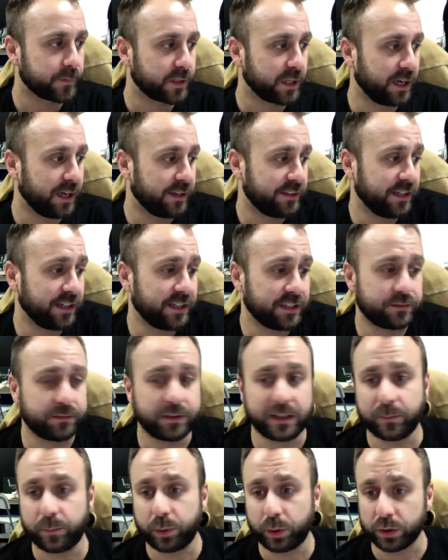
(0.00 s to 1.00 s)
I think it's
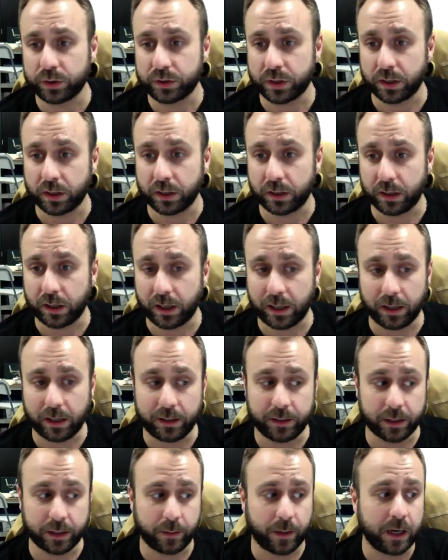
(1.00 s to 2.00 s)
really important.
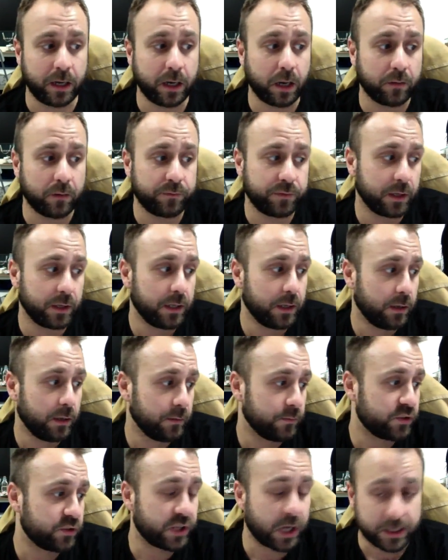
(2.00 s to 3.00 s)
You know, I love
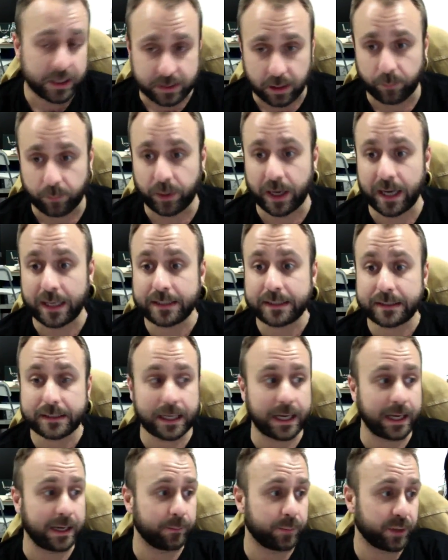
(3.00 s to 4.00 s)
startup brands,
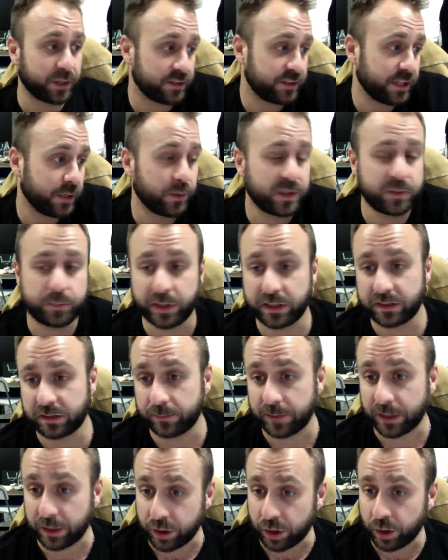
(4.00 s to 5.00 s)
and because they always bring
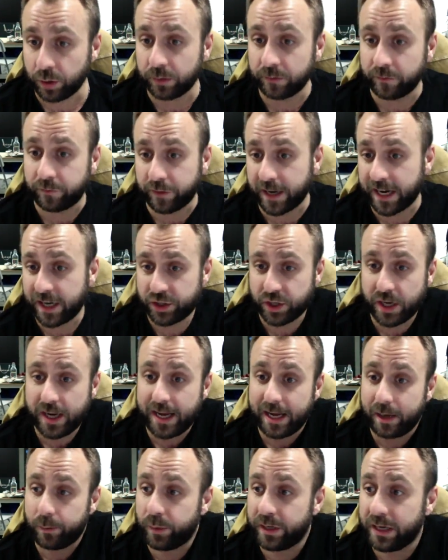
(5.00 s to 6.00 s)
something new and fresh,
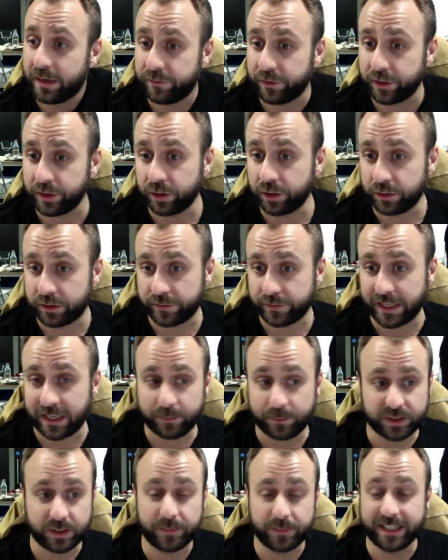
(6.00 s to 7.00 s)
and whenever you develop
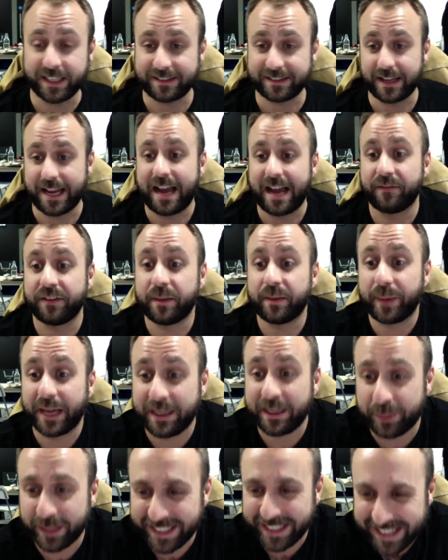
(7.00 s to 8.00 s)
something, it's like having a
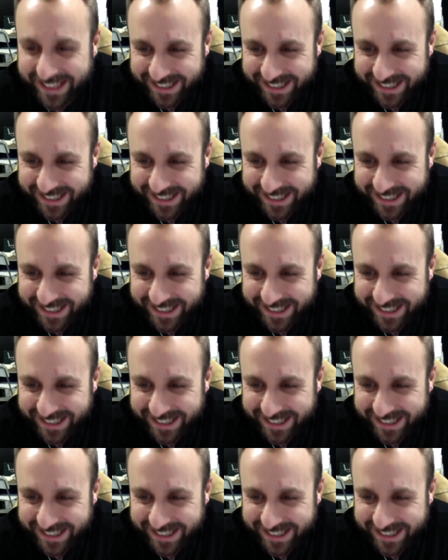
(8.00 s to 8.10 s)
baby.